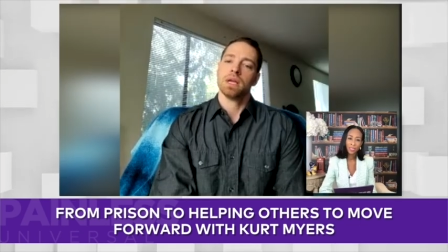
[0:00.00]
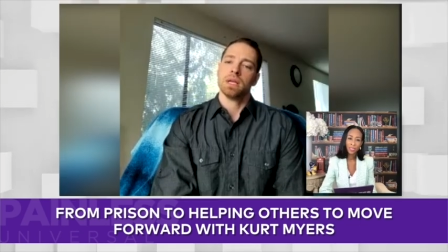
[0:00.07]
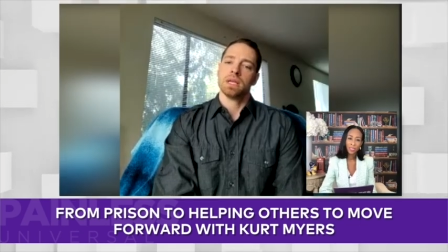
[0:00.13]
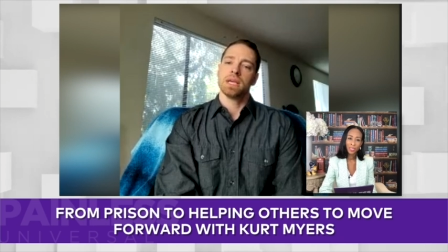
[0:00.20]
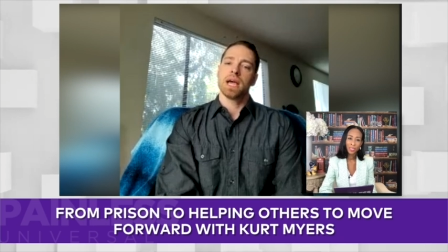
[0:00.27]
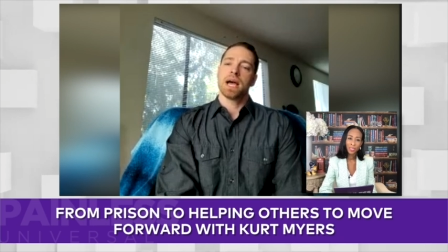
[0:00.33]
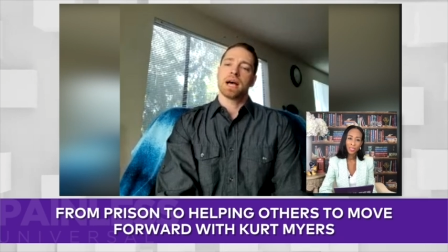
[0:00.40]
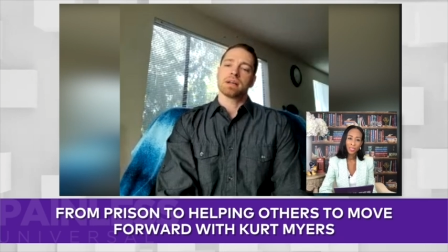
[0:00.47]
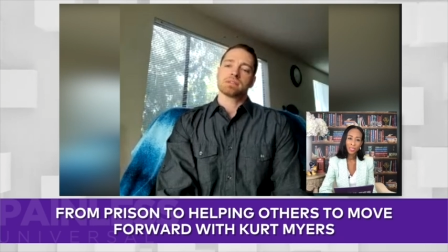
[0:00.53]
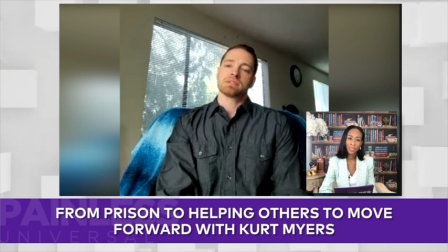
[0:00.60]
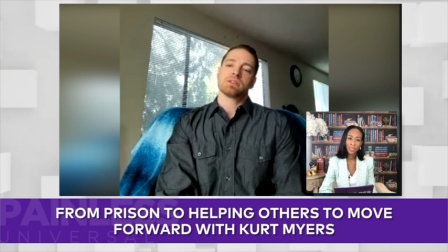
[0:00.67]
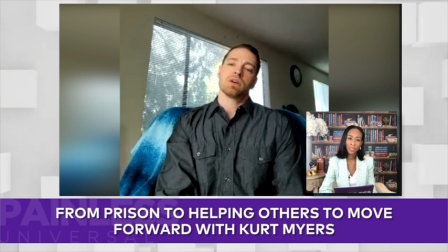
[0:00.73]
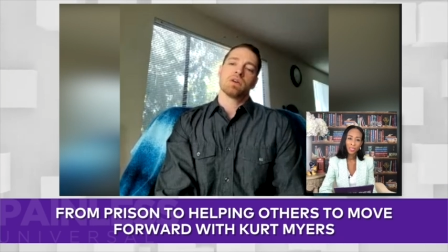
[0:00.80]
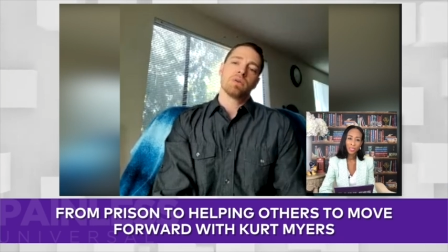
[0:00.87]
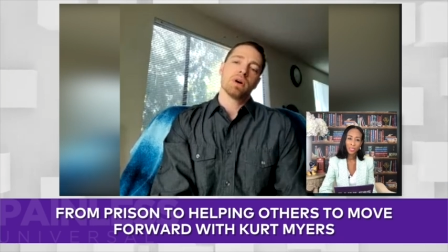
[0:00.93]
Yeah,
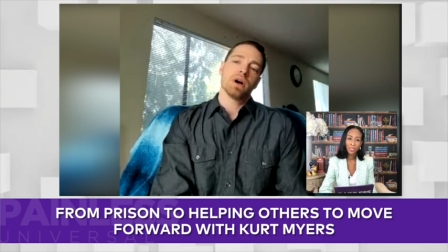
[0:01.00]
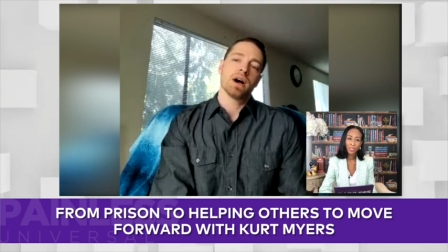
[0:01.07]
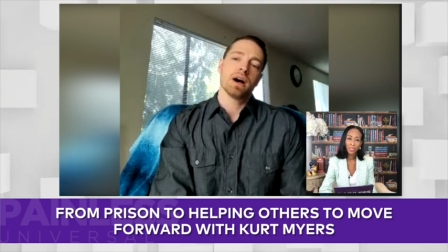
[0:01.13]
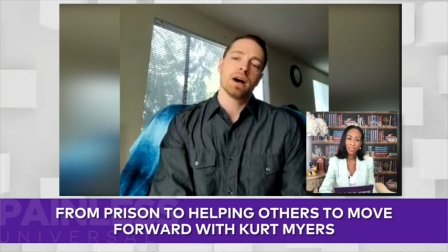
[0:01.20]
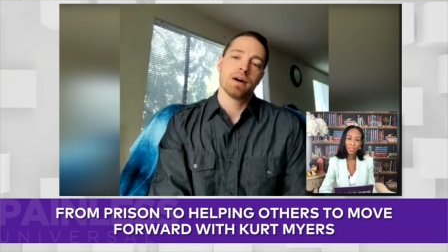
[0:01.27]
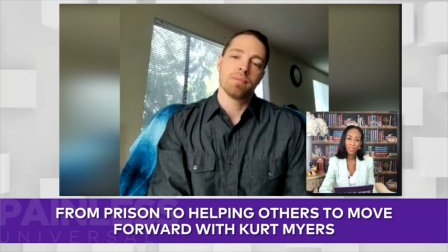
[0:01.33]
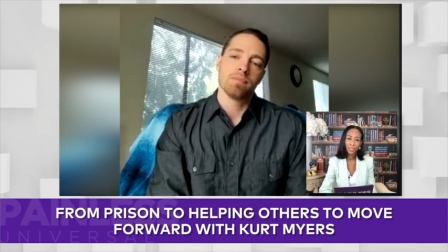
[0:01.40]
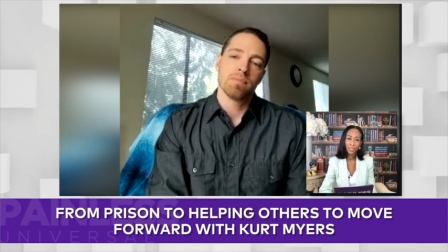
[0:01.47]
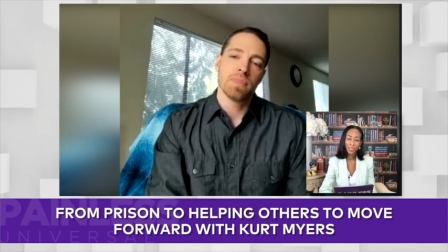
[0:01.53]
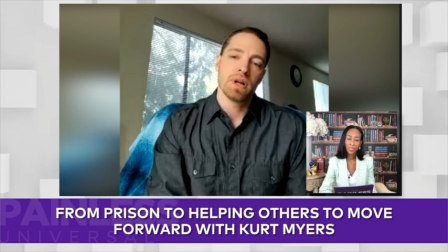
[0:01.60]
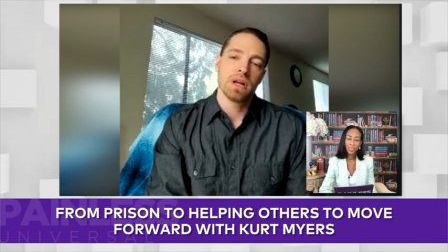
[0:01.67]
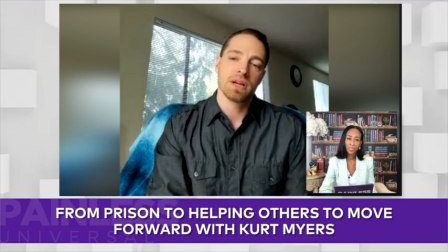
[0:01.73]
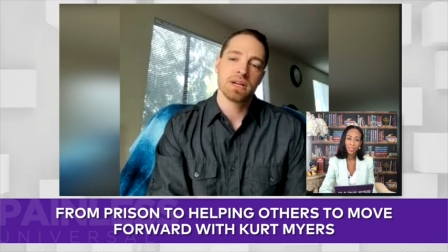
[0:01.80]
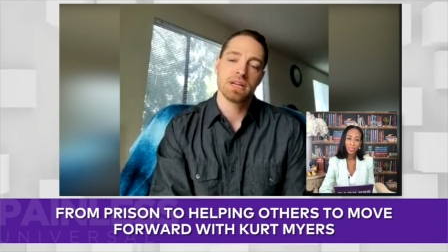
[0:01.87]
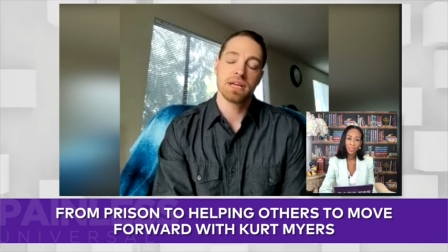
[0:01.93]
so um,
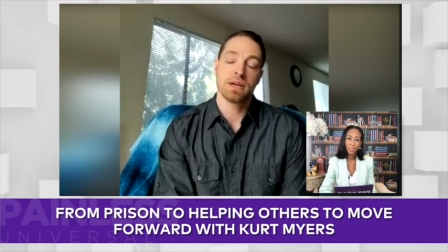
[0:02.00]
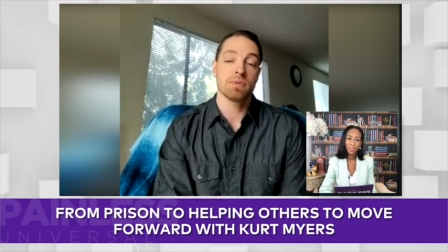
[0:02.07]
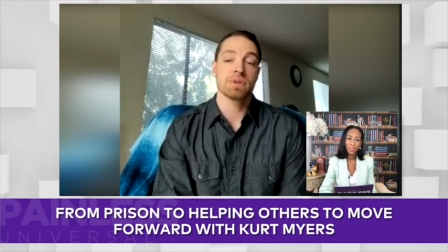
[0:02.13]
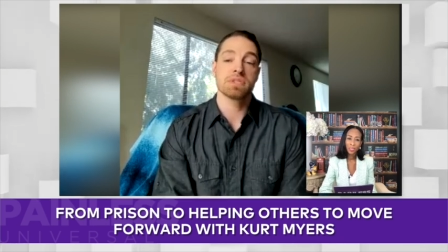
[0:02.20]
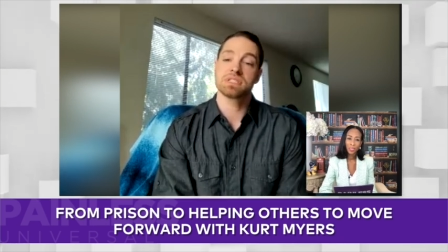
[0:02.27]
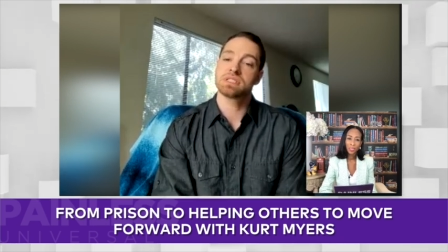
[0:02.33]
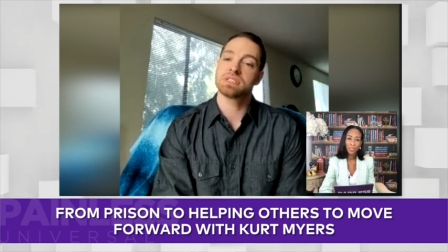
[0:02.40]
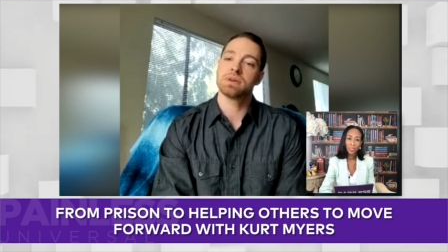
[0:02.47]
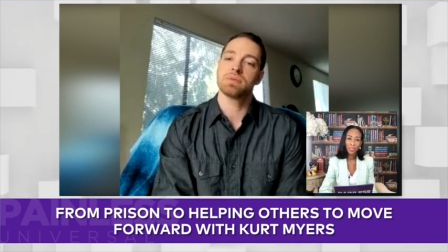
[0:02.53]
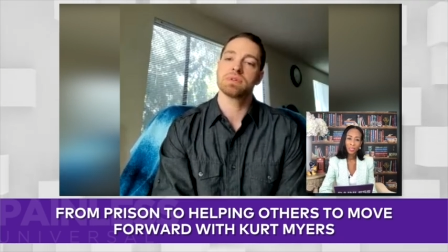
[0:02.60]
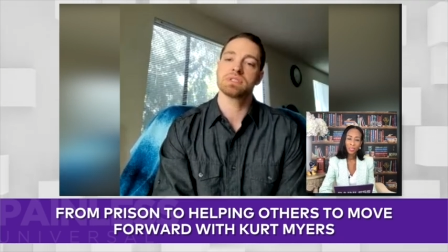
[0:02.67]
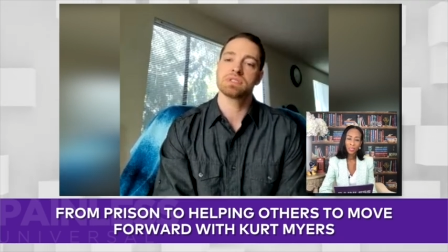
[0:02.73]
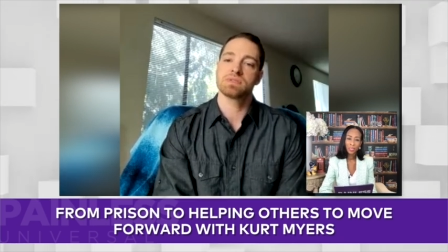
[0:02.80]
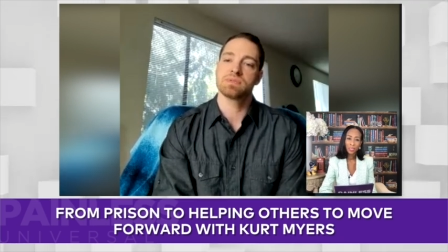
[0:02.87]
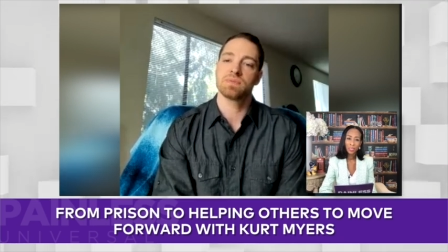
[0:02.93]
it was it
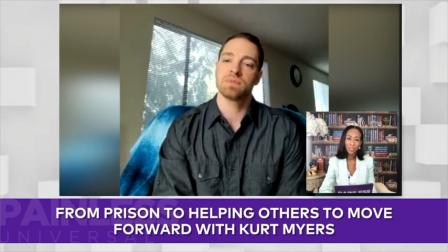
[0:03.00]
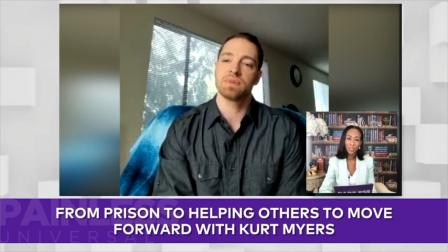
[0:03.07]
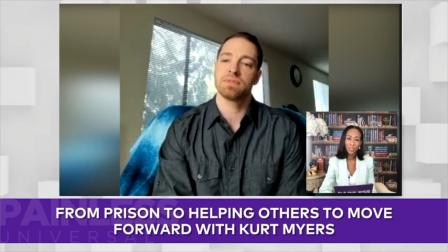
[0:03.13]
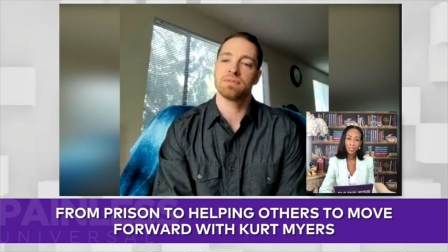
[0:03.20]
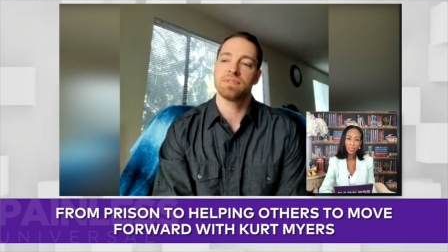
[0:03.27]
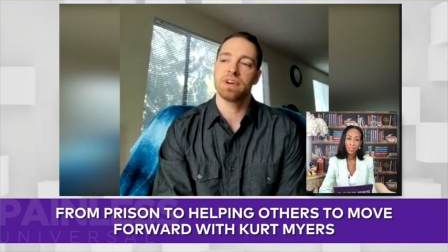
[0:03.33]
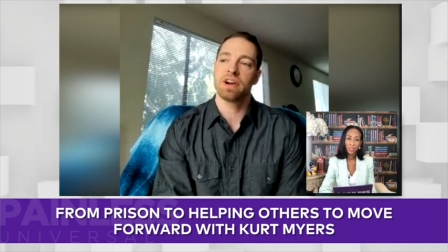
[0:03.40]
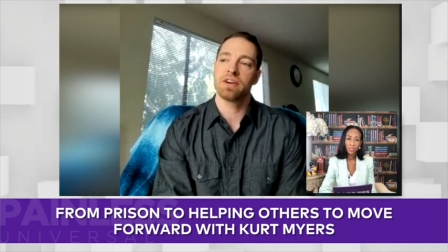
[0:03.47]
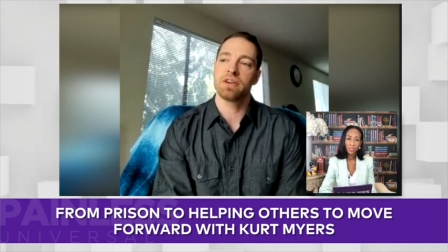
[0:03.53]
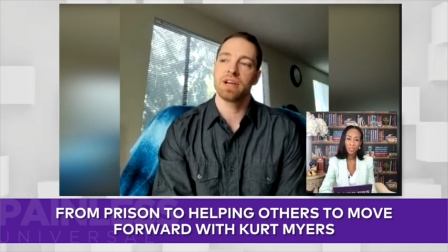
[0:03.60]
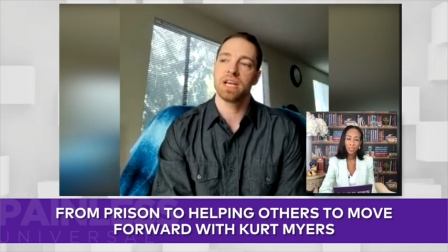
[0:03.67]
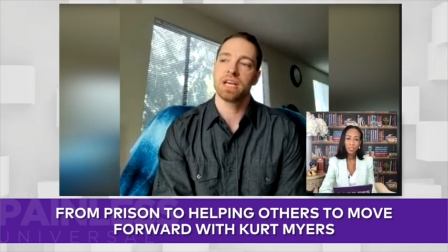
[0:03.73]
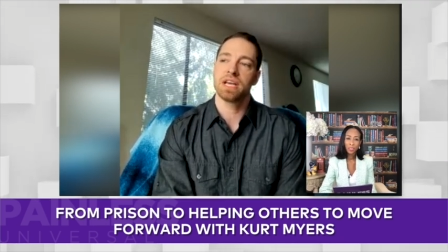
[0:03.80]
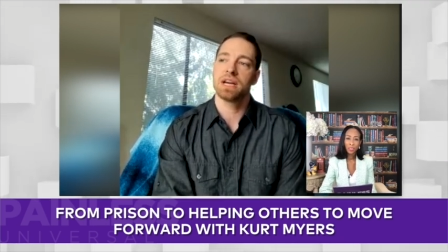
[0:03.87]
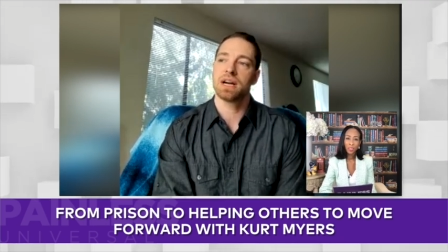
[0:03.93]
was
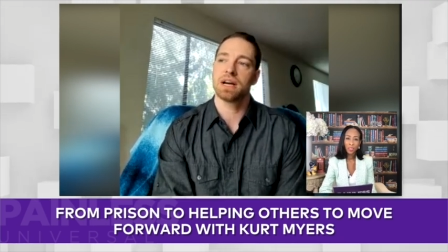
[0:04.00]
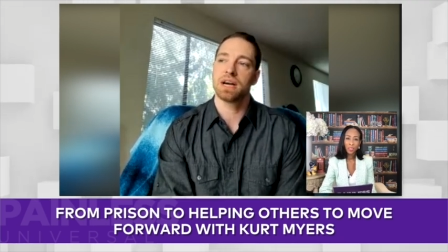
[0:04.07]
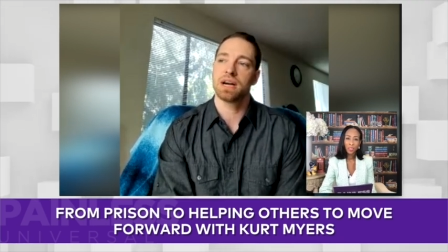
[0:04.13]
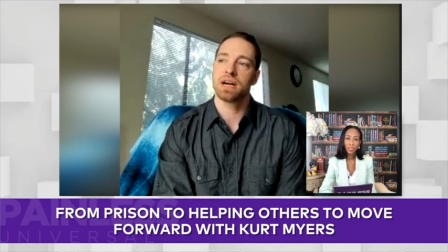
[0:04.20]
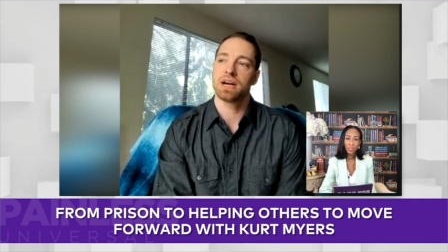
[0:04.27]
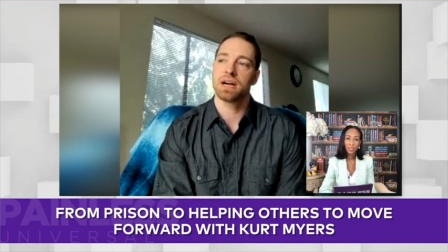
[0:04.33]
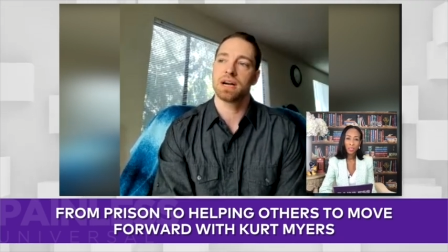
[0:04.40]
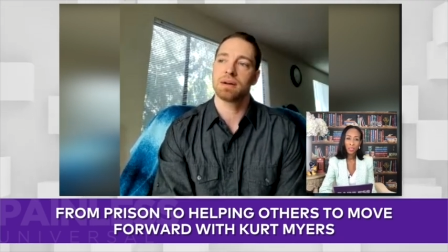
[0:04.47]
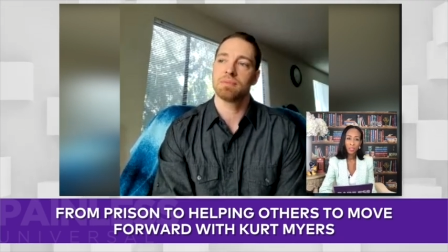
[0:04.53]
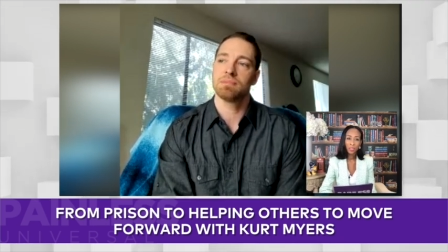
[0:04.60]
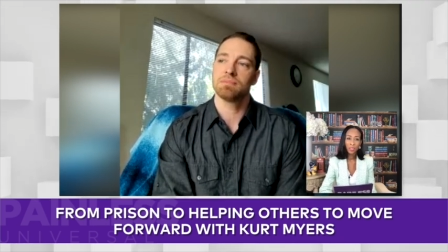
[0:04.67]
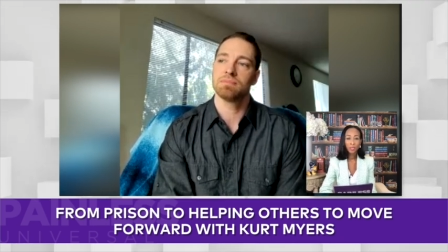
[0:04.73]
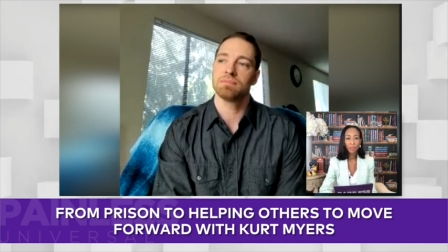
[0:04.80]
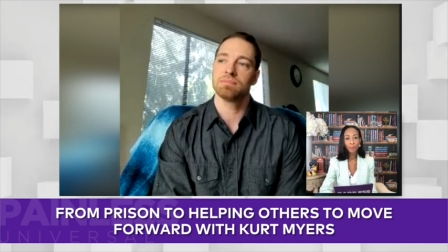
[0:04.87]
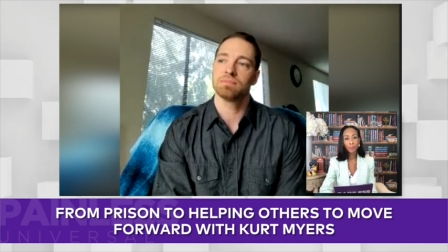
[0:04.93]
very um,